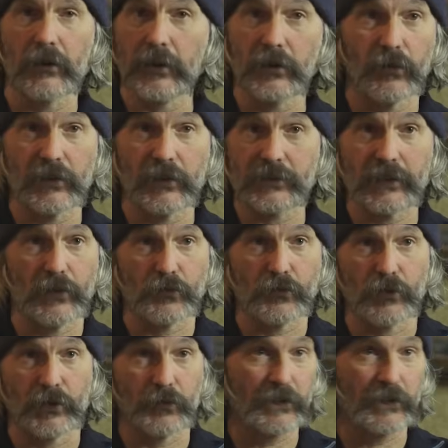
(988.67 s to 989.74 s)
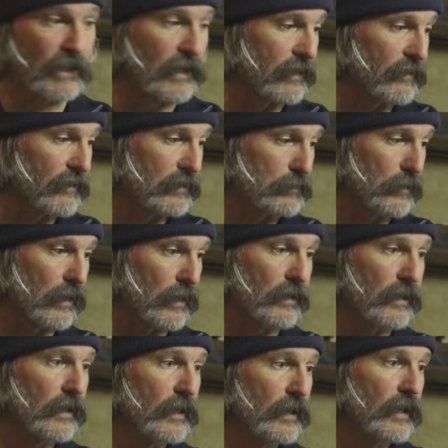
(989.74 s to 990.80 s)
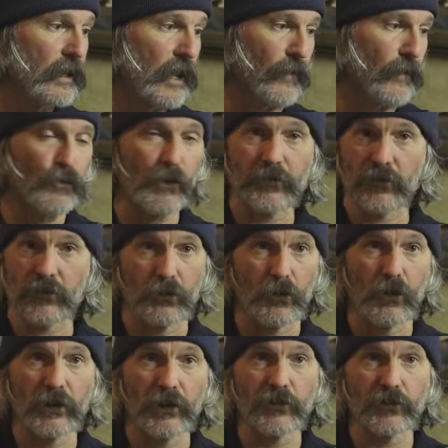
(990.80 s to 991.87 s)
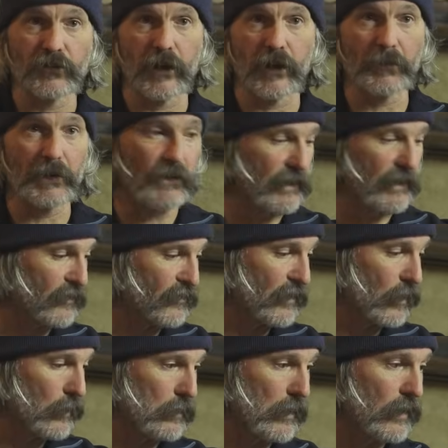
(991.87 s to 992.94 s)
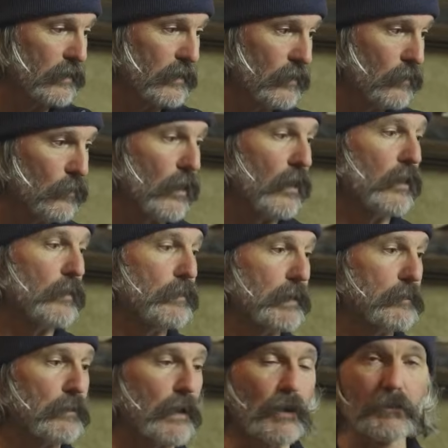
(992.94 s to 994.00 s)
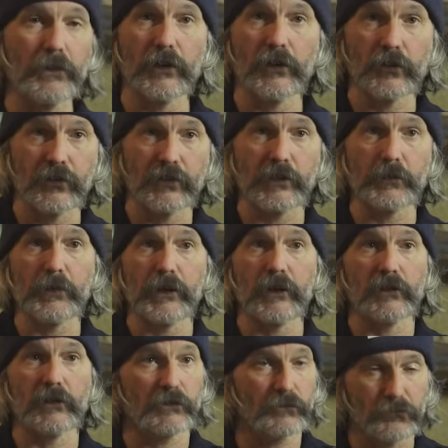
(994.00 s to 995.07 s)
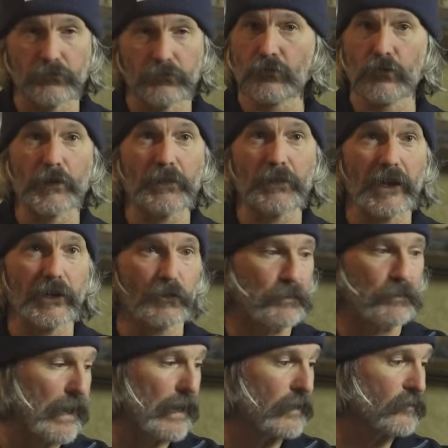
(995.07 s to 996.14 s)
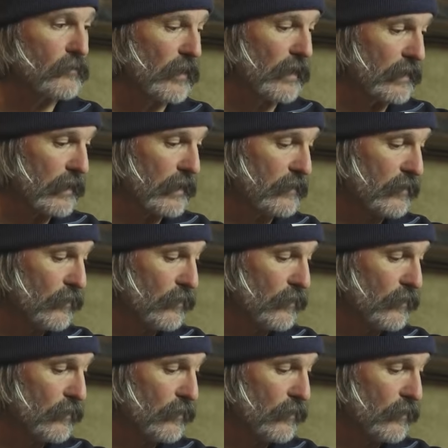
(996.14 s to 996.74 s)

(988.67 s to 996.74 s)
I know that sounds really ridiculous, but if you have to roll onto your tummy like a shell bug while a big brown bear, grizzly bear is ripping at your back trying to get to